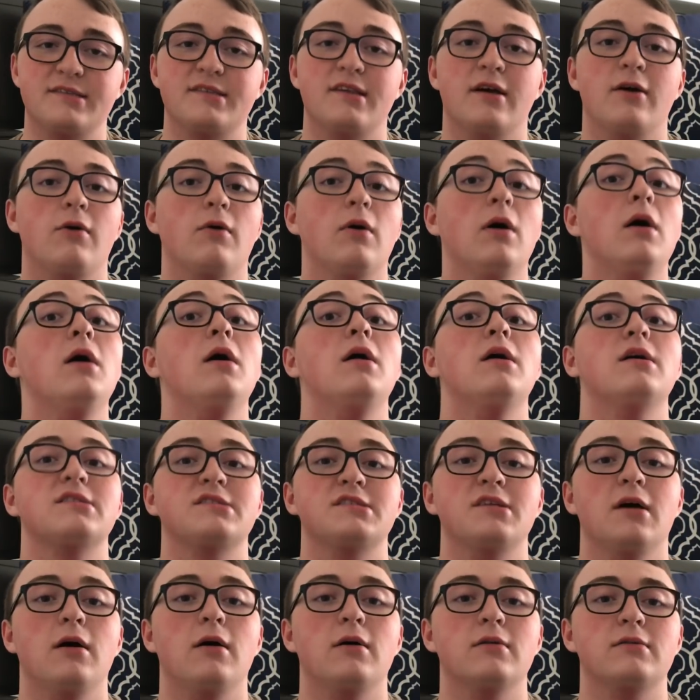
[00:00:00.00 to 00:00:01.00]
So
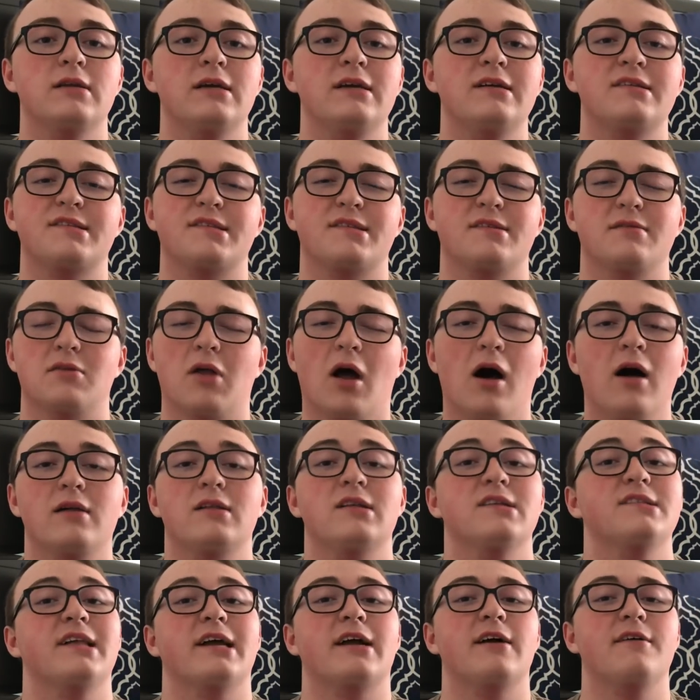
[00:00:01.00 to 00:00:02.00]
salt is not
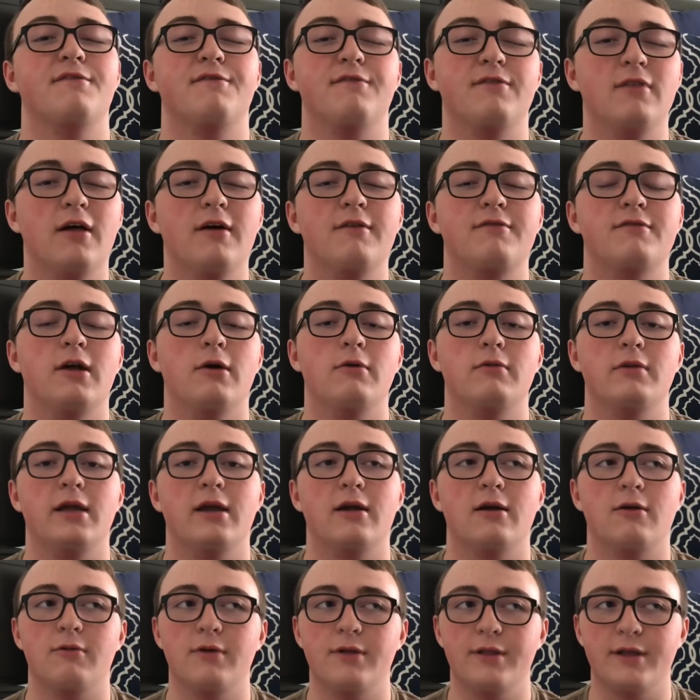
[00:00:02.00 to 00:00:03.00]
just like a fluff note, and
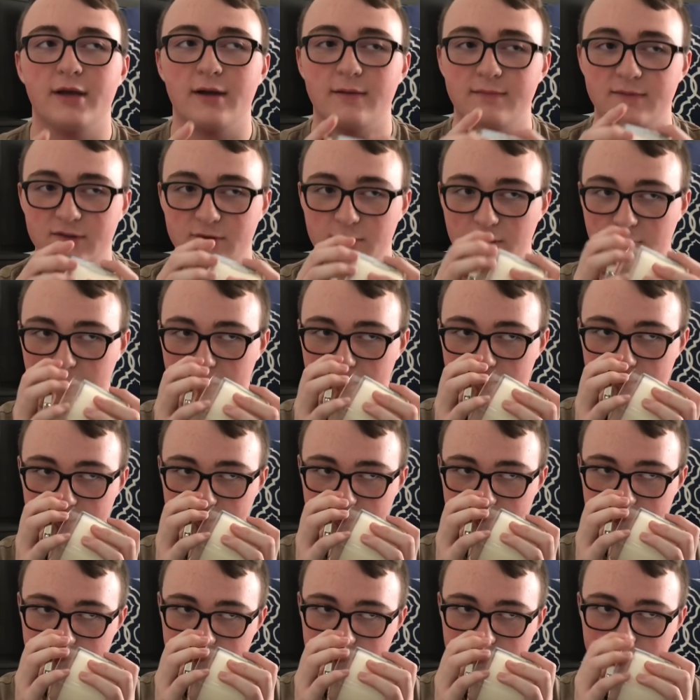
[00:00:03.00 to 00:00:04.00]
here it really comes through,
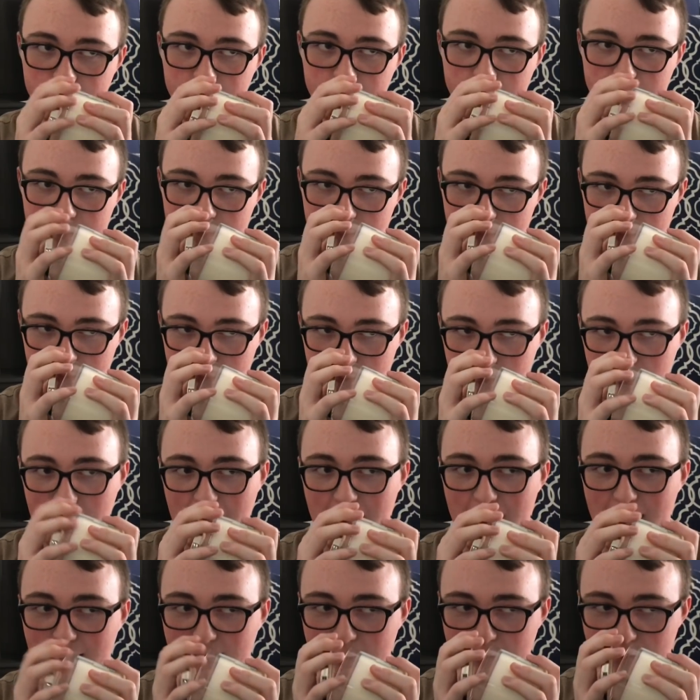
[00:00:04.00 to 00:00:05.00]

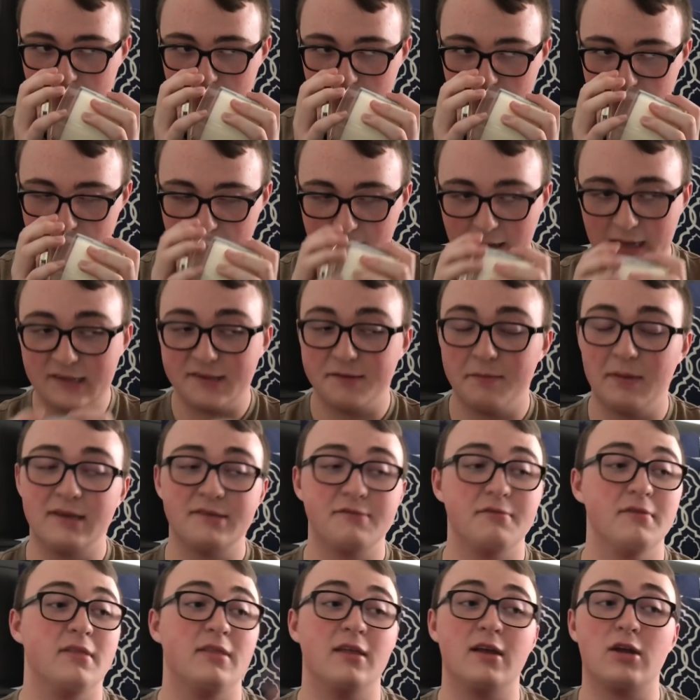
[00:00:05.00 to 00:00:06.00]
and it's
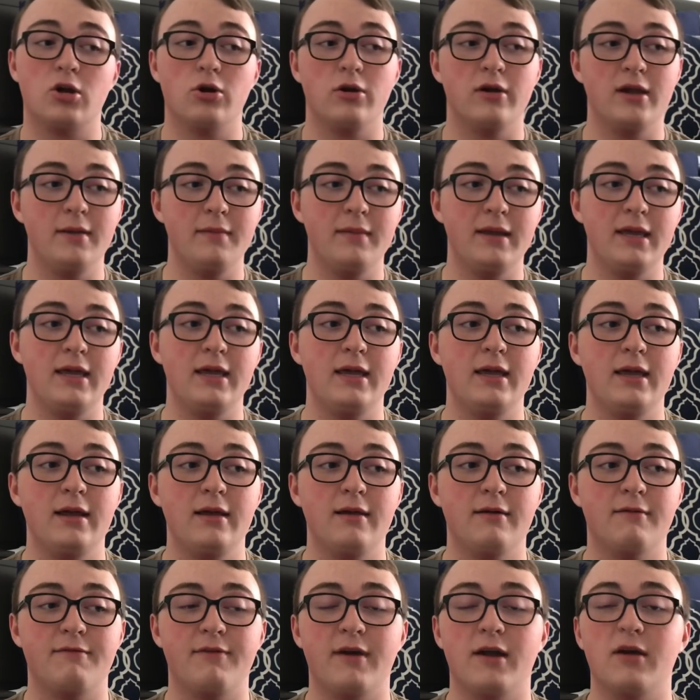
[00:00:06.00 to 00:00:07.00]
mixed with a
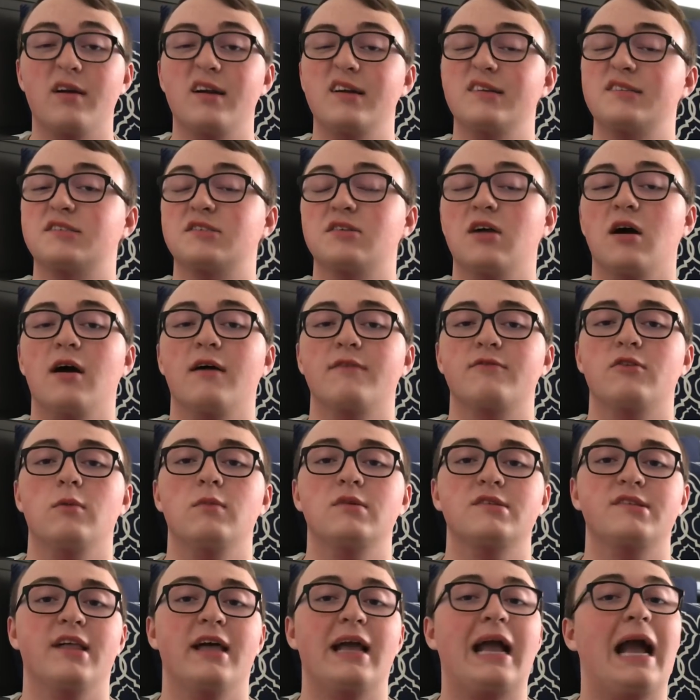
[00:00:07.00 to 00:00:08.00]
creamy, very soft,
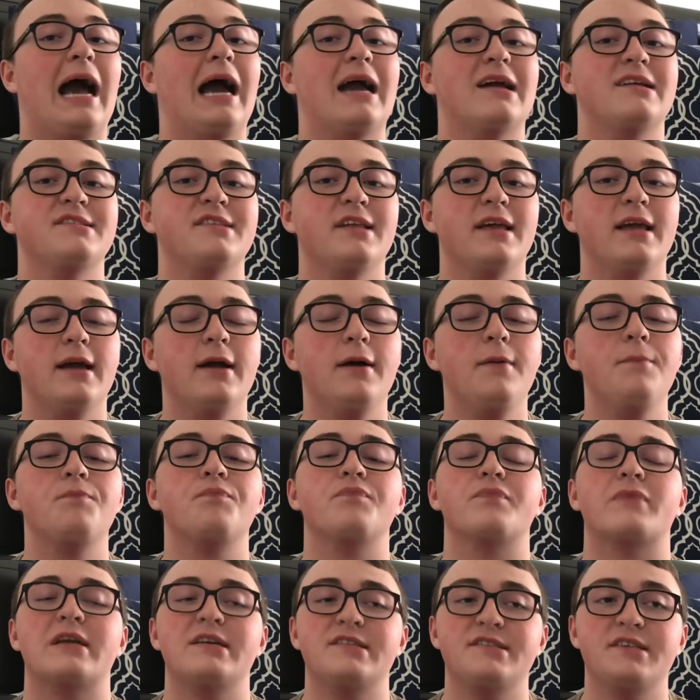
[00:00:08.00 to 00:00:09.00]
almost like icing
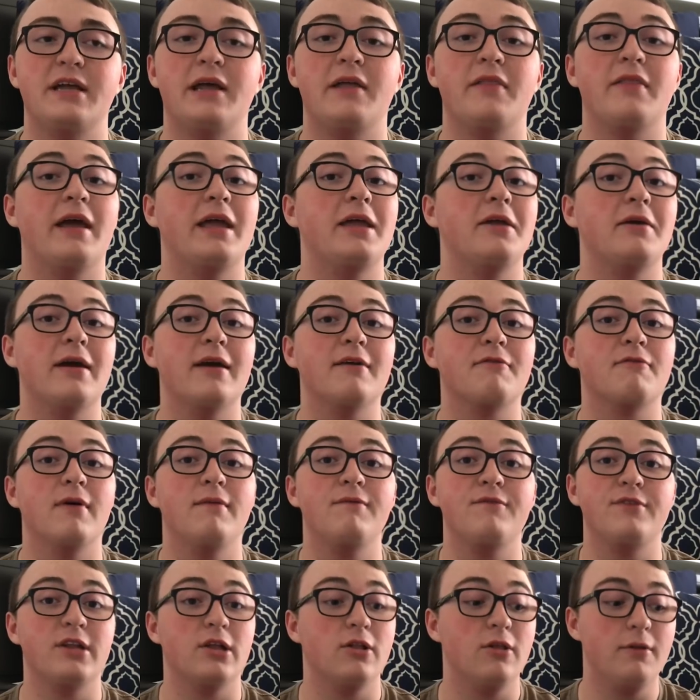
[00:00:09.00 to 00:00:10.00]
scent that you get
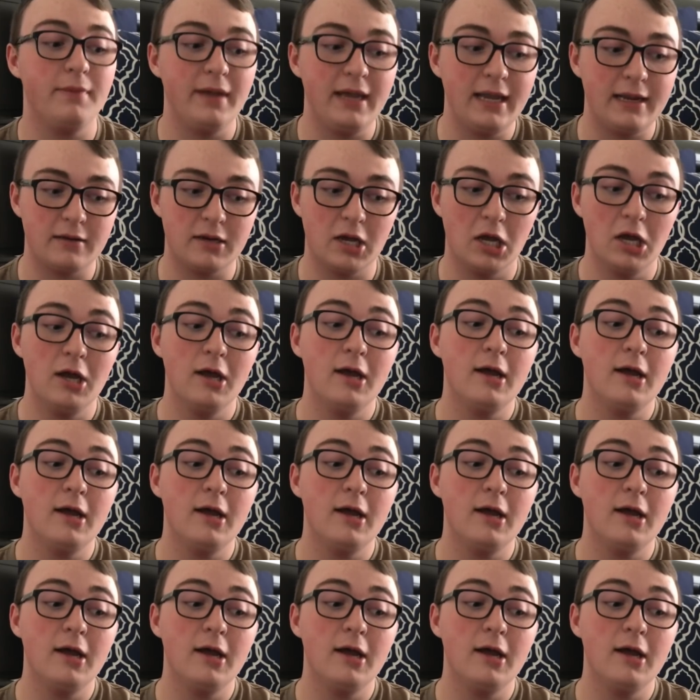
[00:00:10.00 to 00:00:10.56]
from vanilla bean.